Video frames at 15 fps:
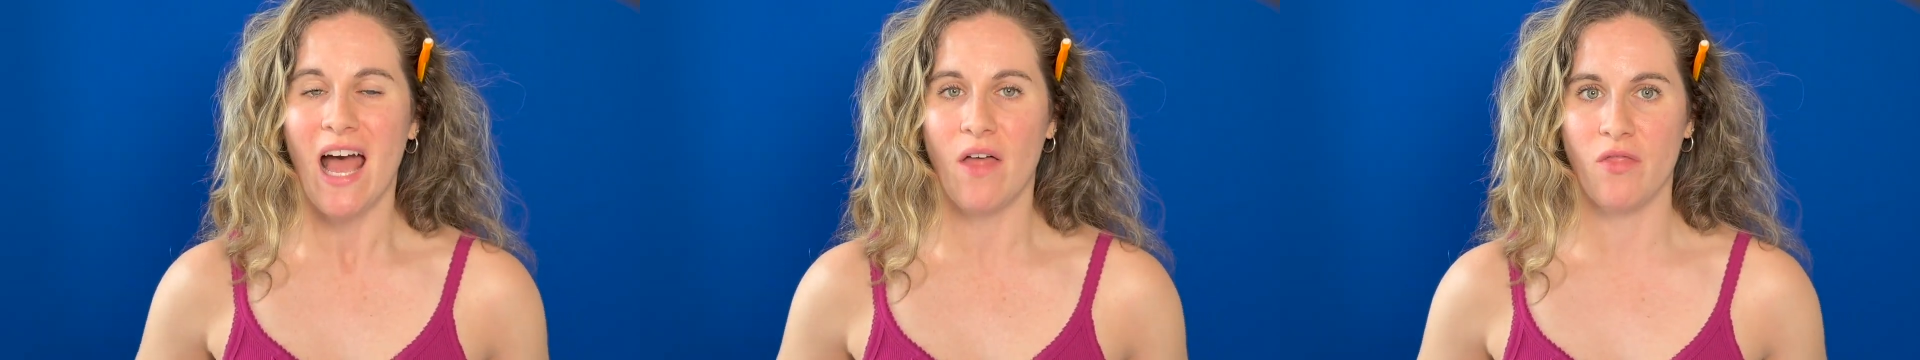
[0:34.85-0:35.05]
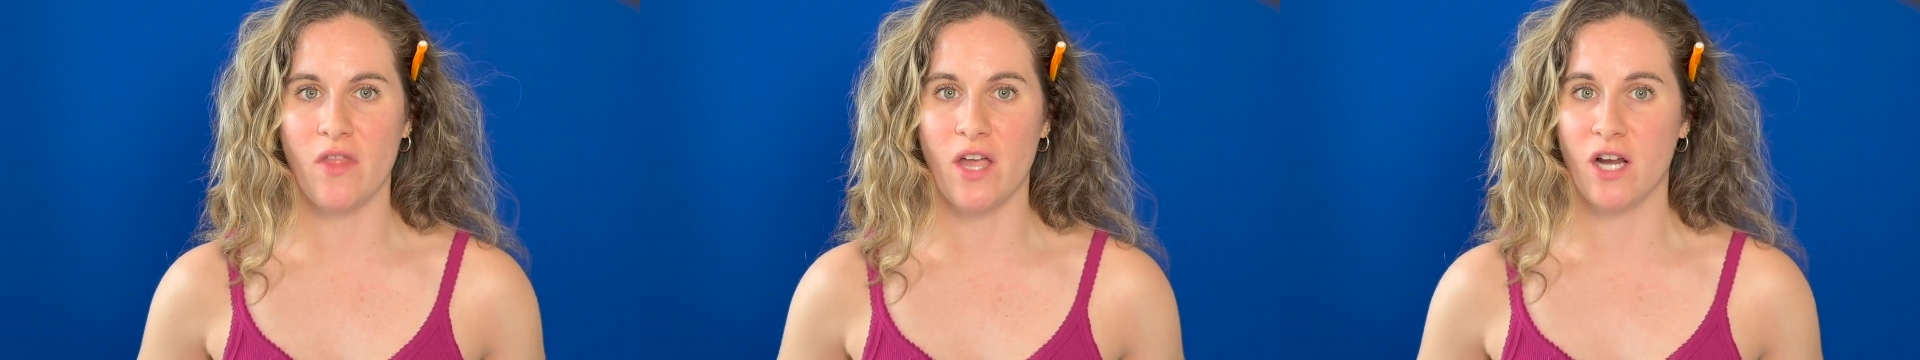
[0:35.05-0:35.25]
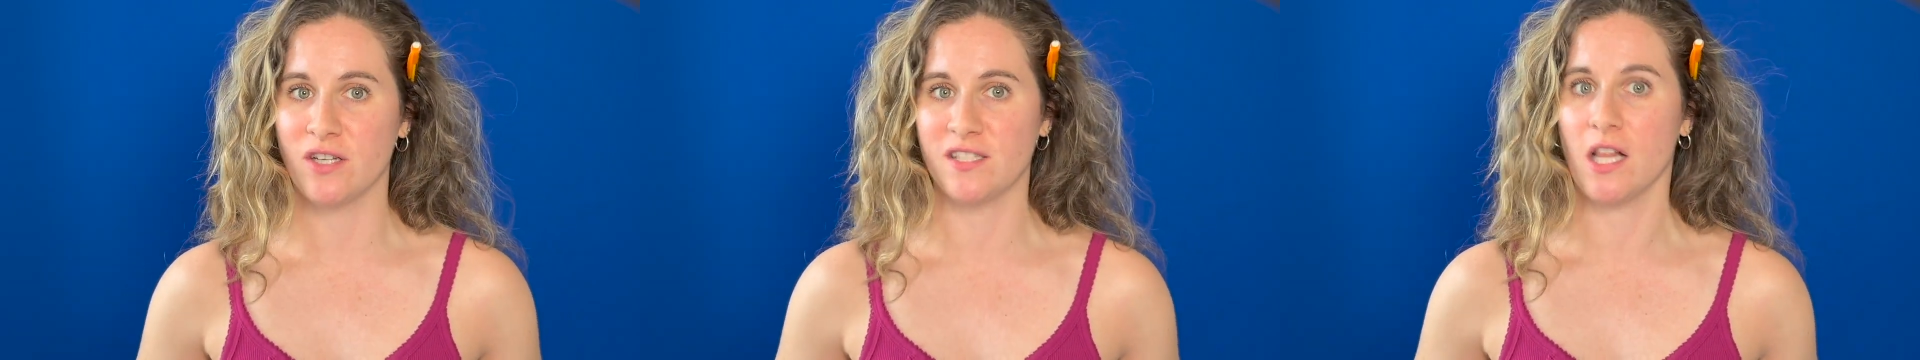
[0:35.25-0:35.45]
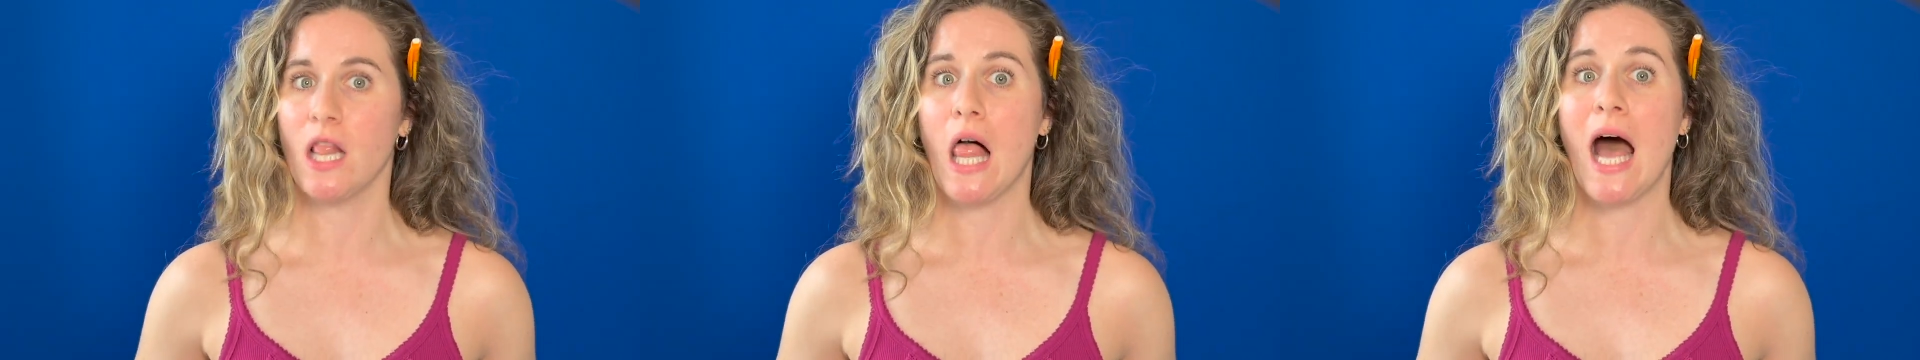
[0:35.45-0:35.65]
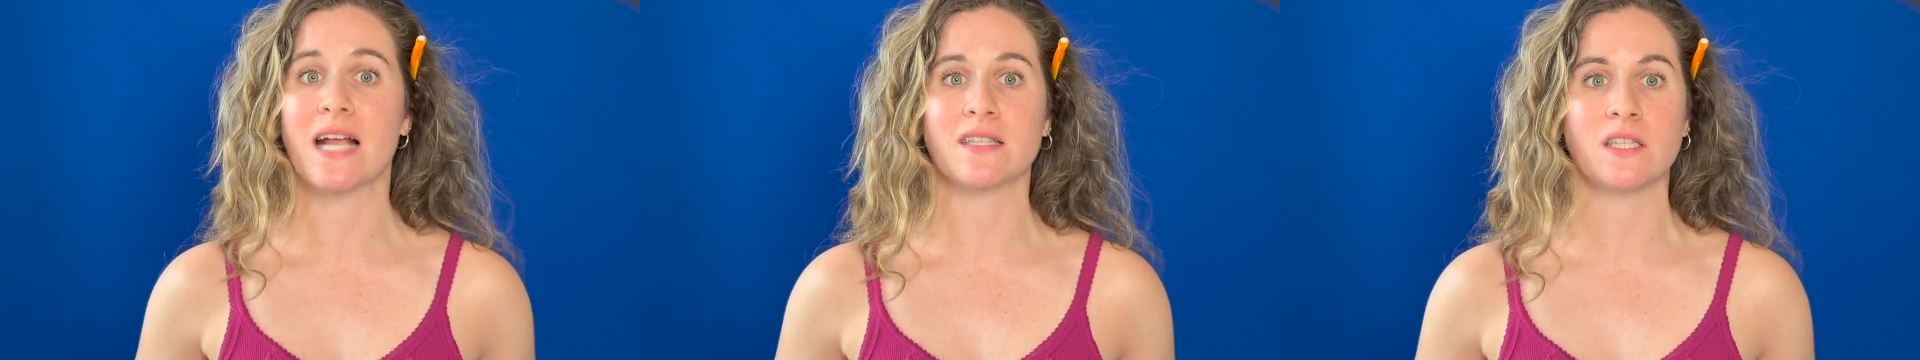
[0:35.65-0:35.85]
And there's a
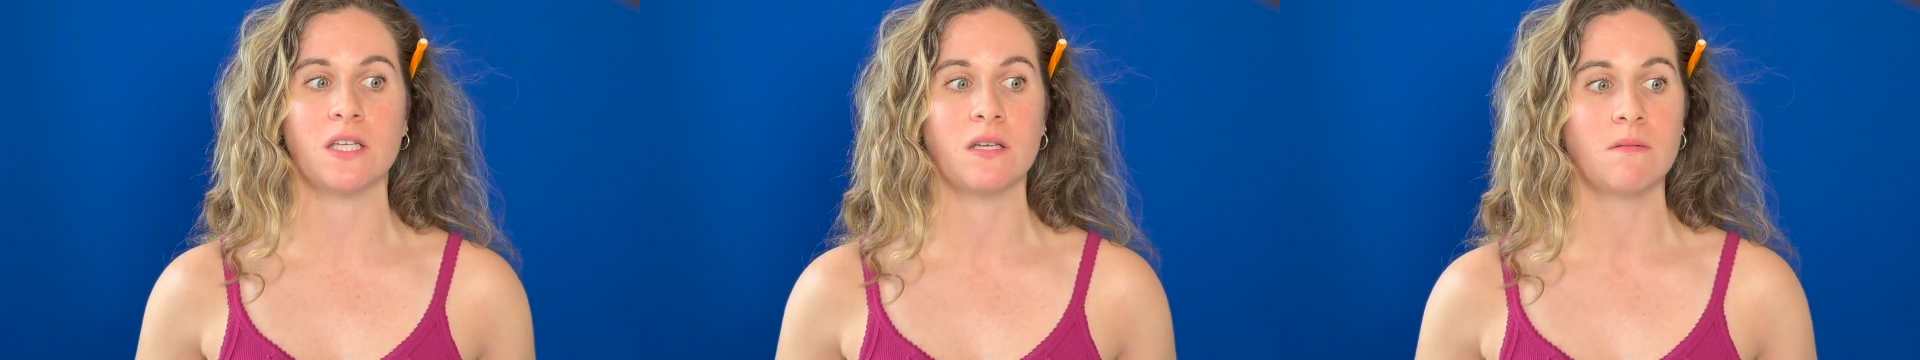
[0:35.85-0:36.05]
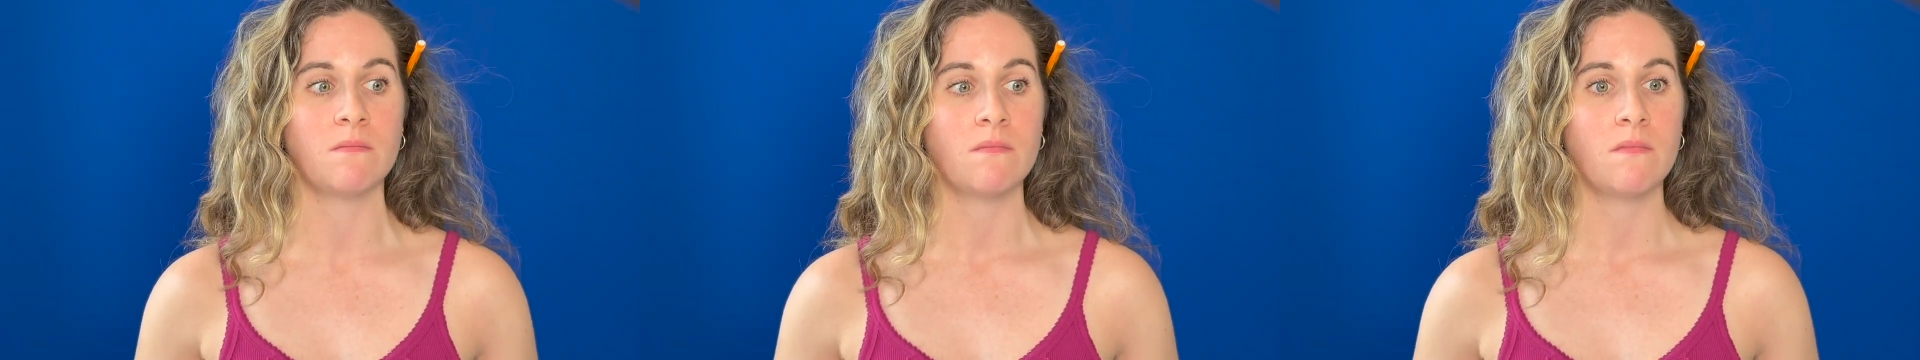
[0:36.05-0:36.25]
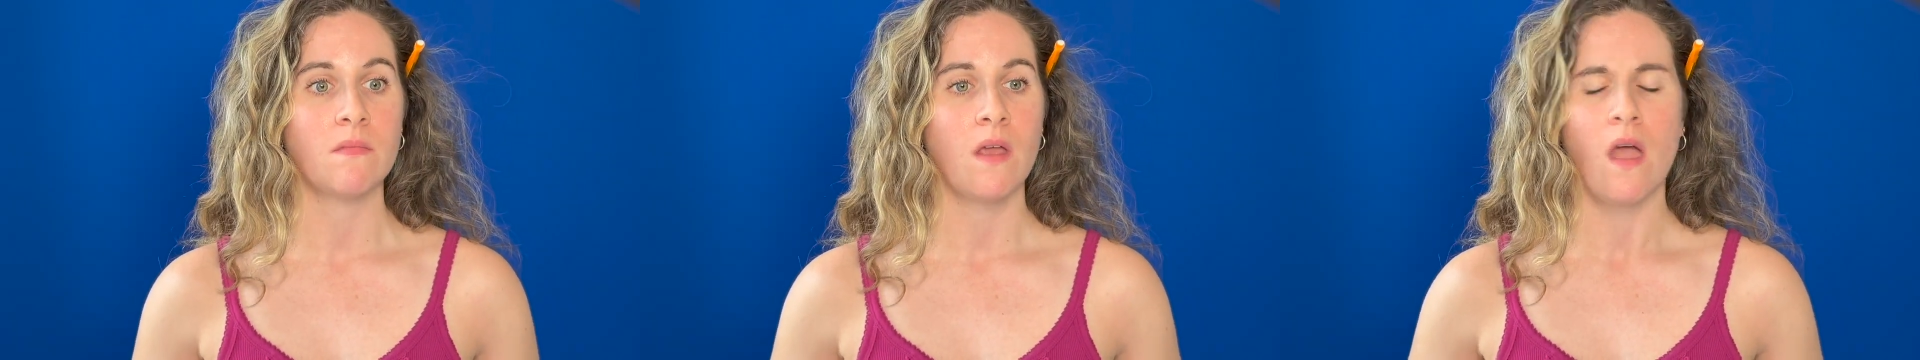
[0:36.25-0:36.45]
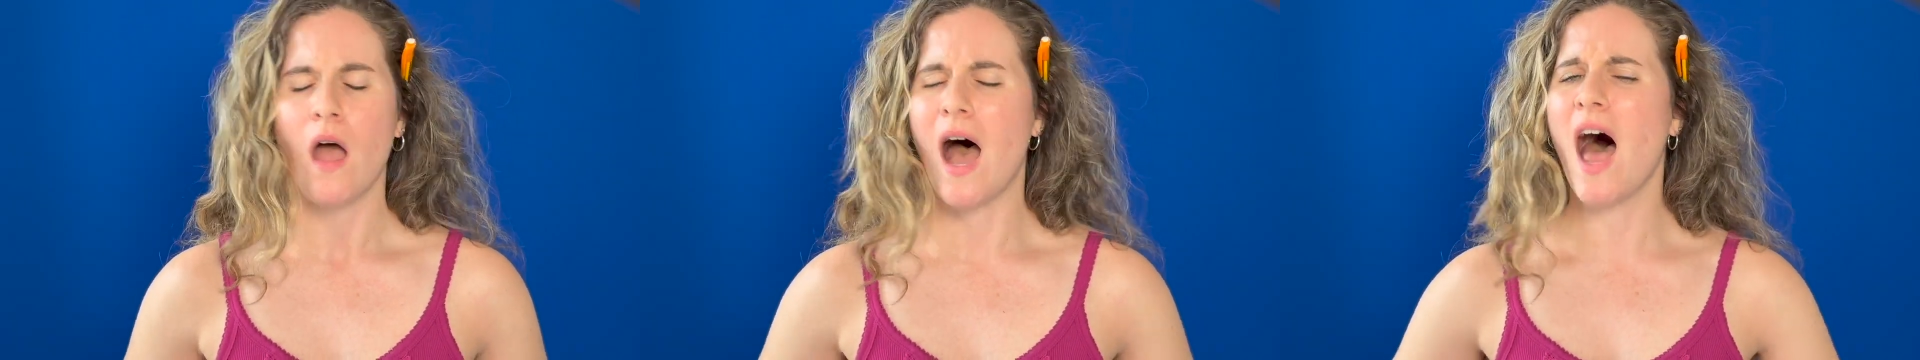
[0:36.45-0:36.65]
lot. And